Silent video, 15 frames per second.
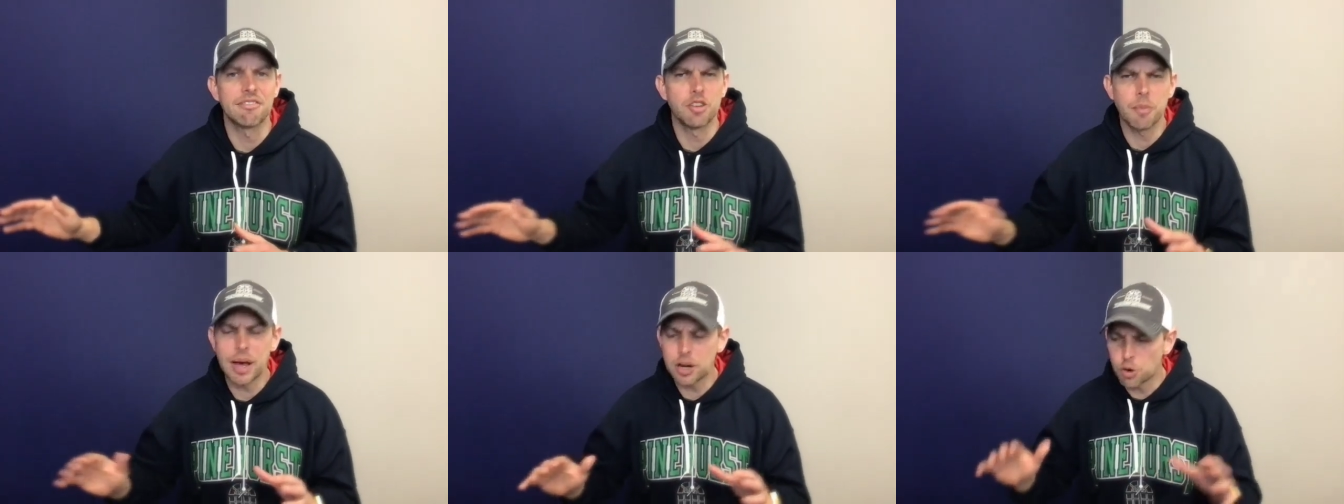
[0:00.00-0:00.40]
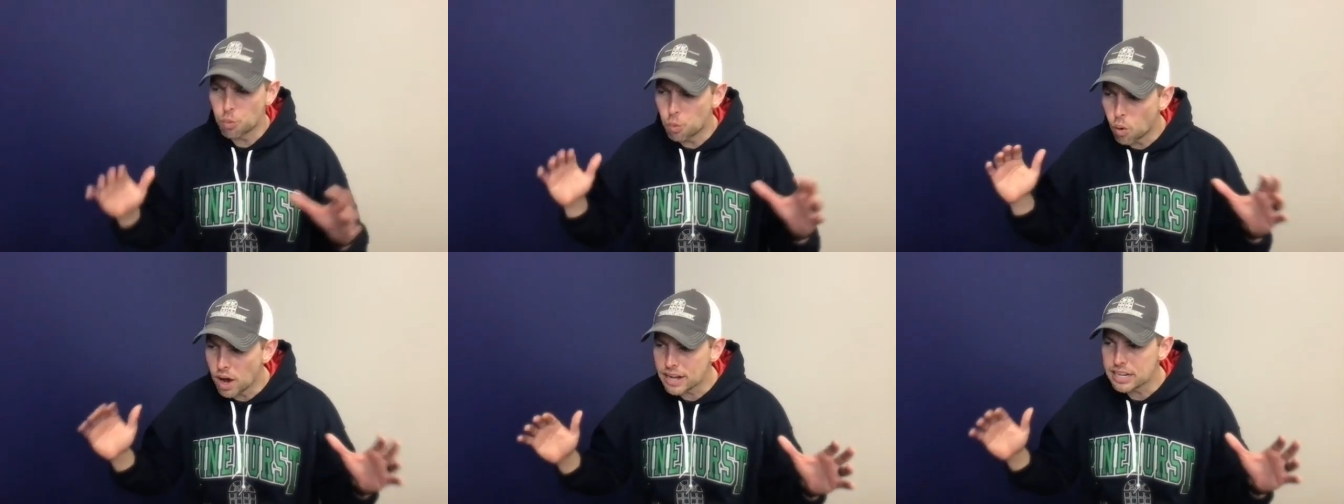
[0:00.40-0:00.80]
no matter
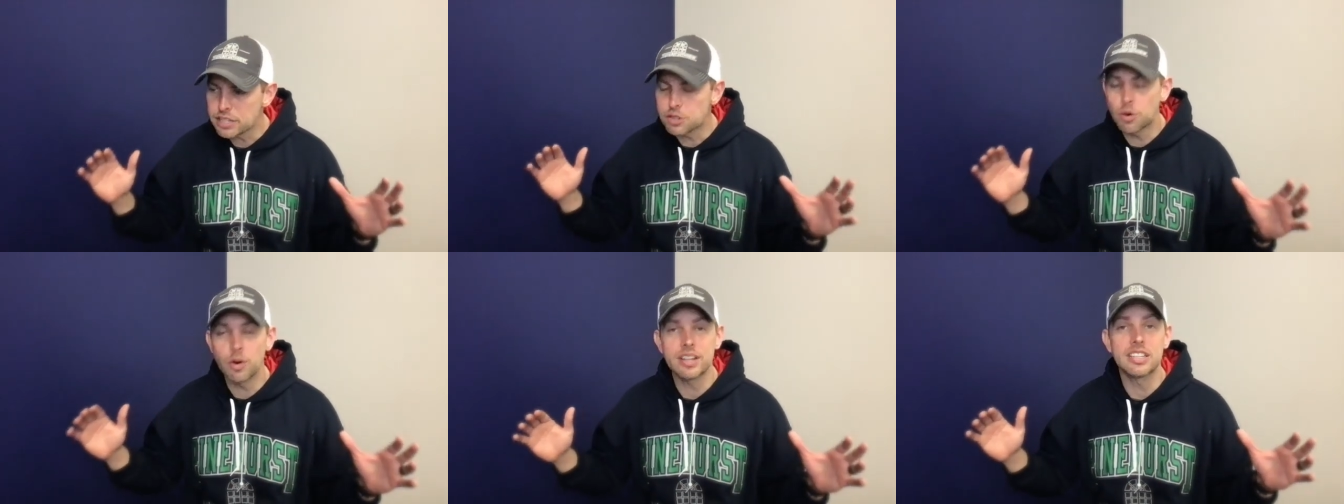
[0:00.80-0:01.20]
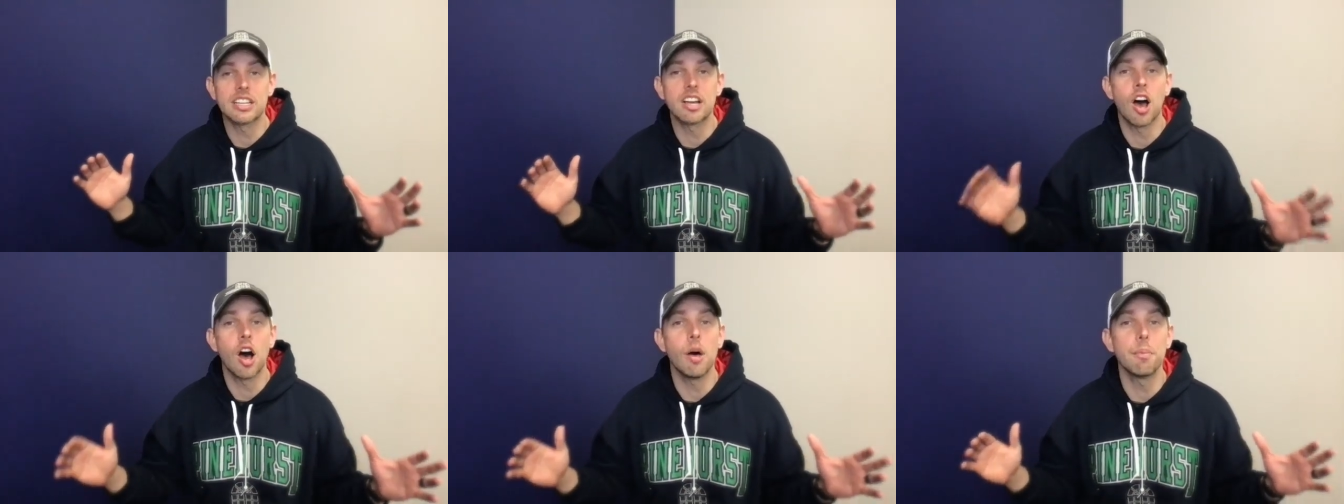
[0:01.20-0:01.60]
what is going to
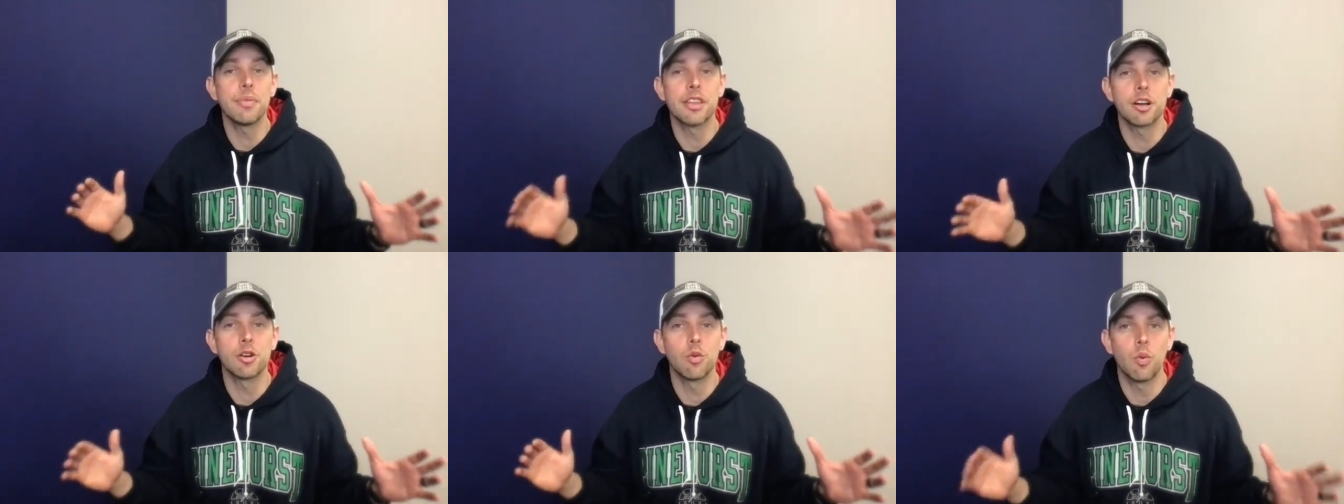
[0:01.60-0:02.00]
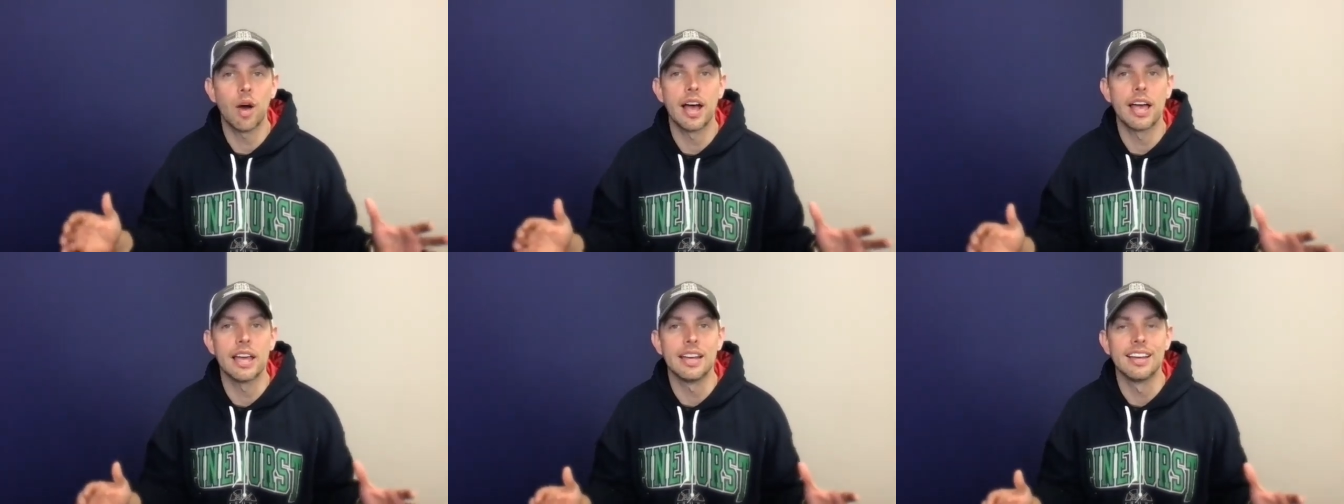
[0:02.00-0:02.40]
come their
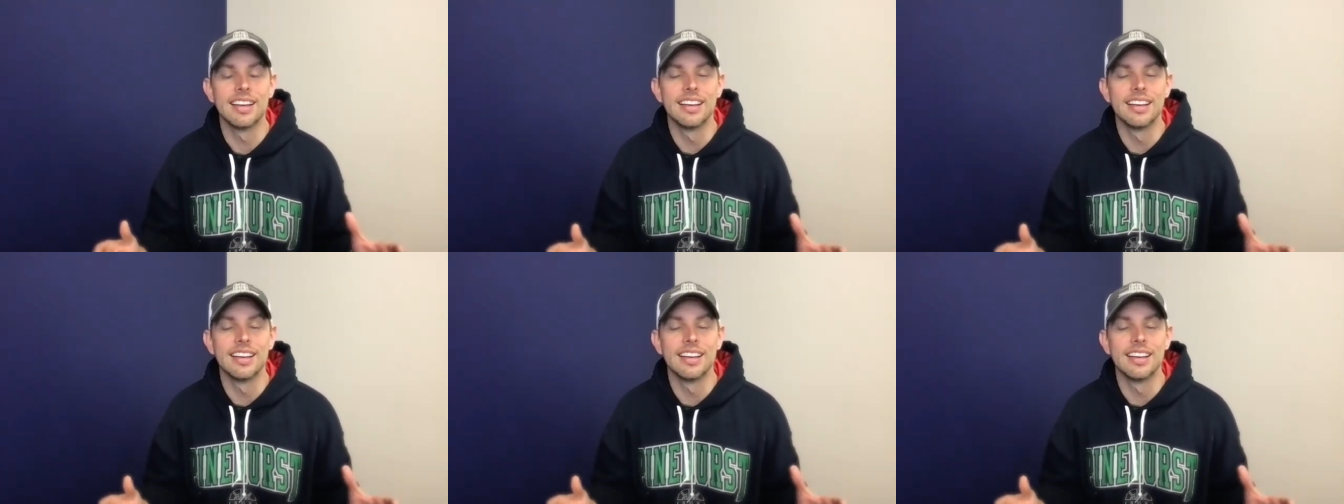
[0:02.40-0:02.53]
way,